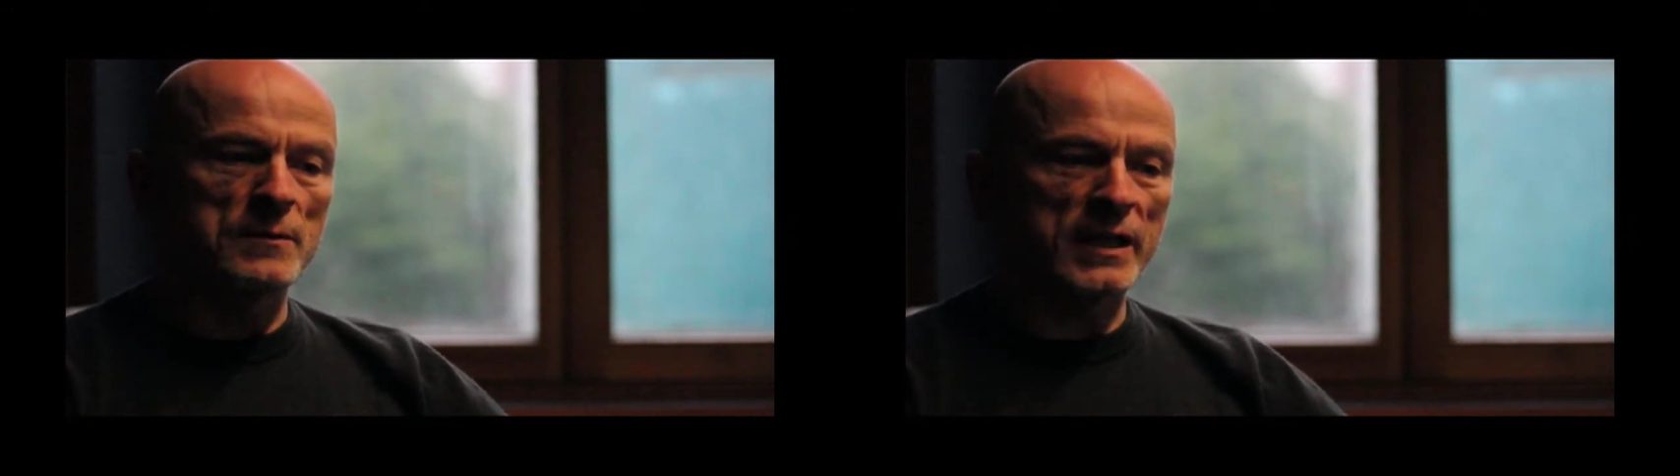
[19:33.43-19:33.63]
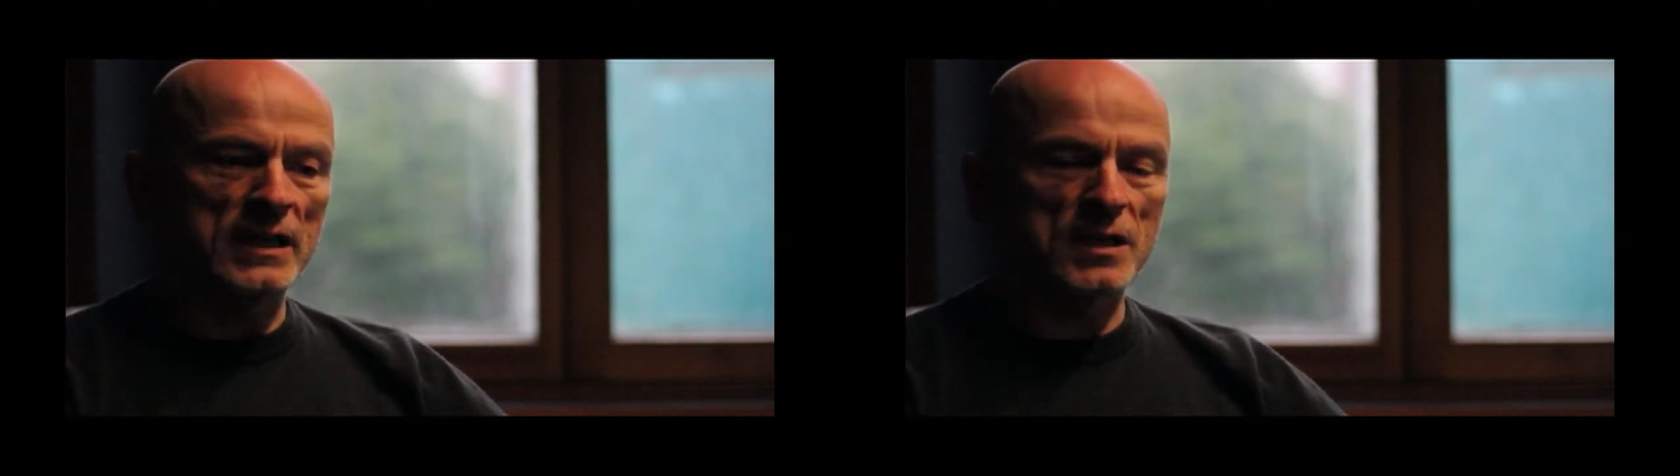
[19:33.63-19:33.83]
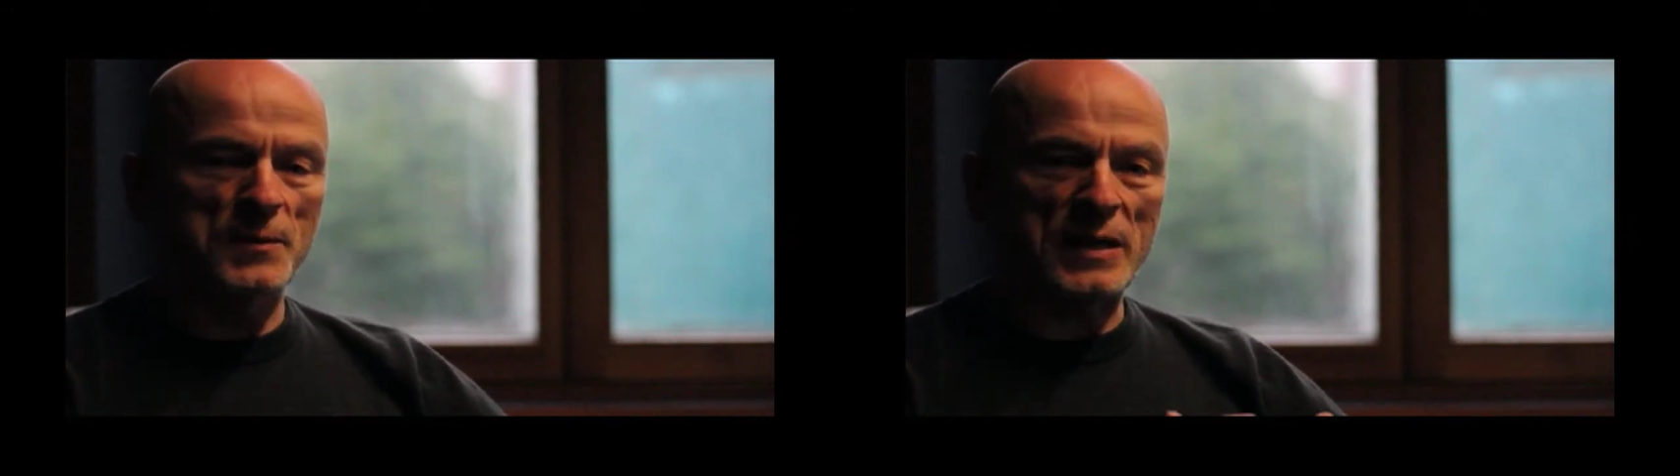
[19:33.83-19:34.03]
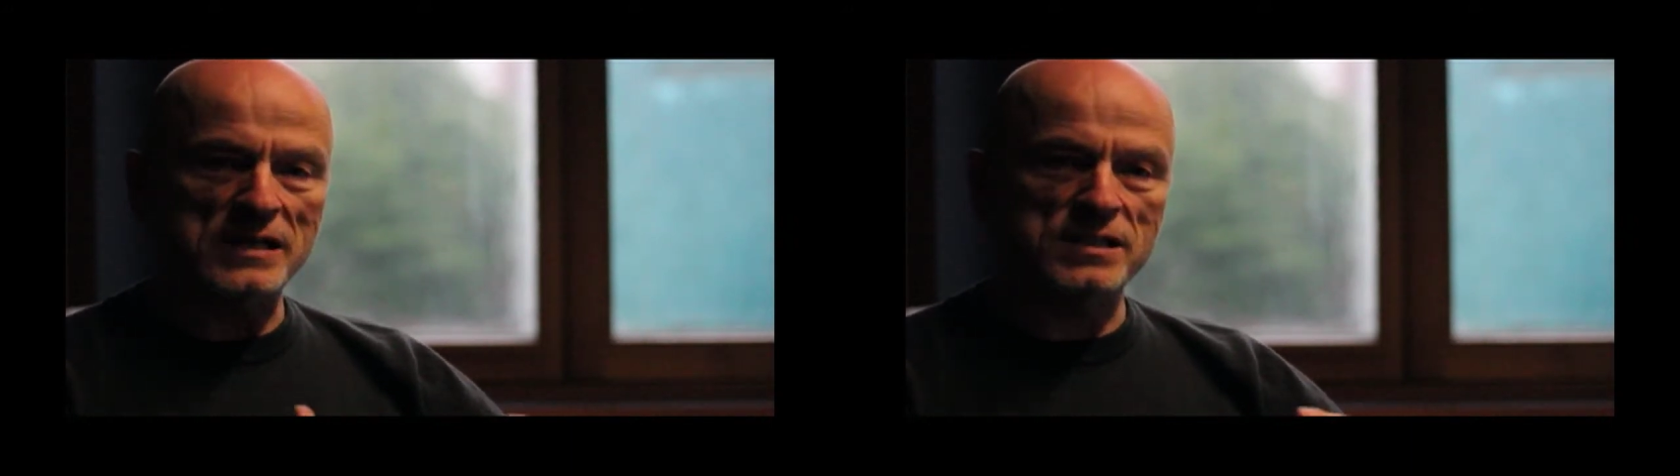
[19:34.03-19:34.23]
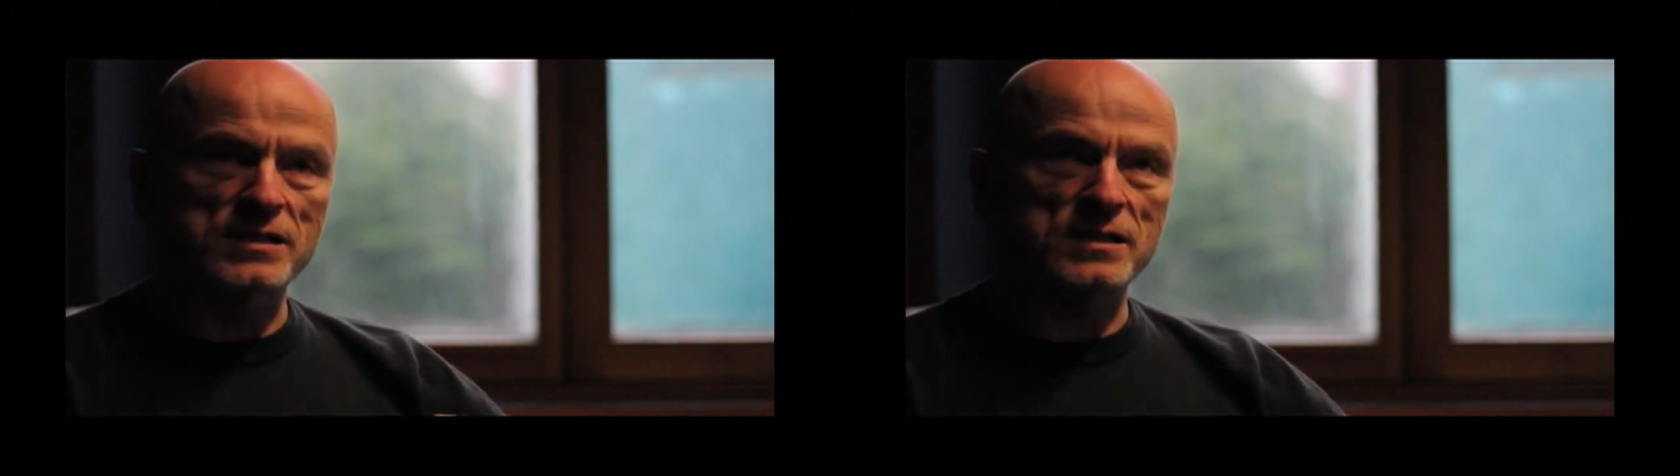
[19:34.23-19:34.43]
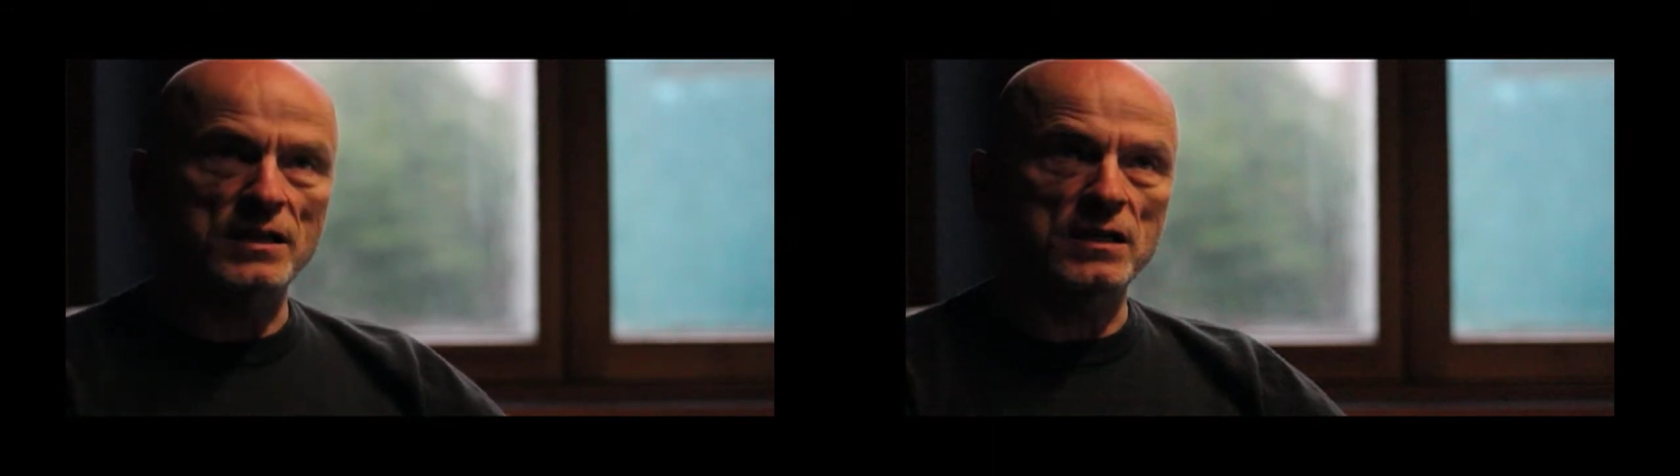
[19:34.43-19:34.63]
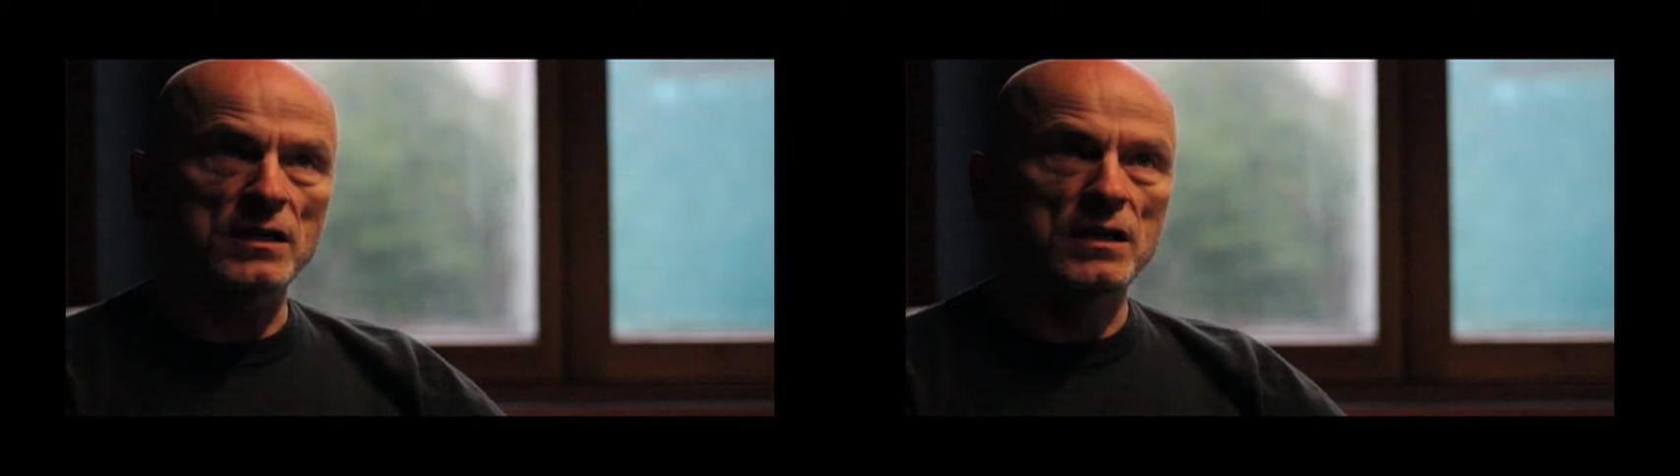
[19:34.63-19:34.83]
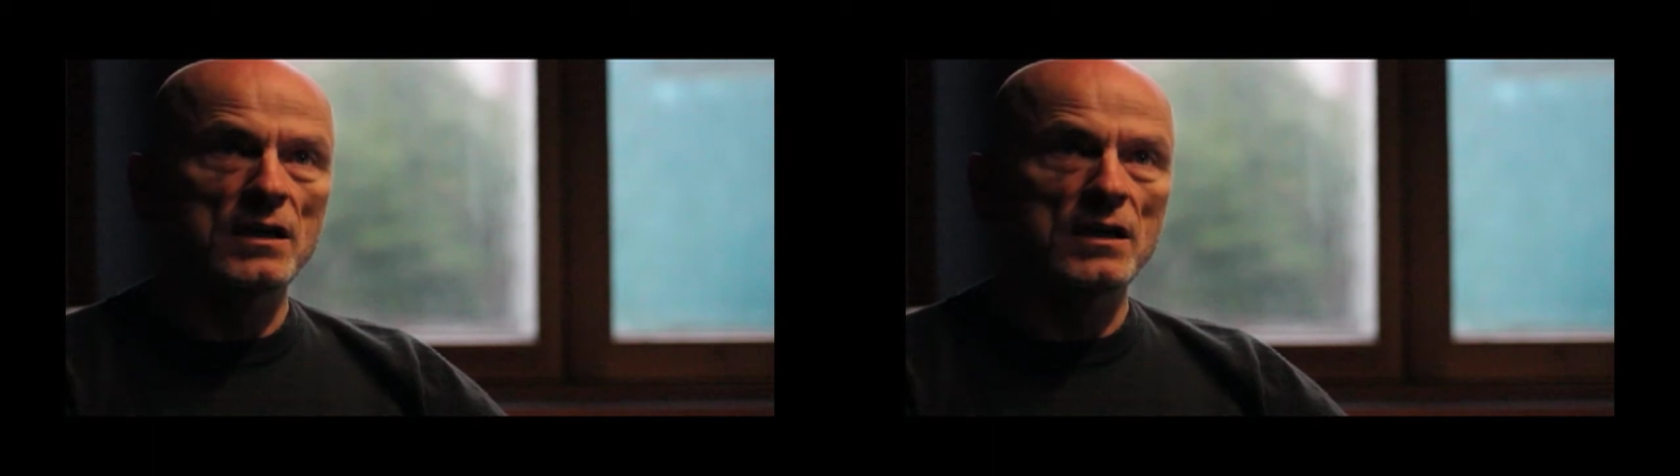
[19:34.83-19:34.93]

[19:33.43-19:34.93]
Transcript: incapacity,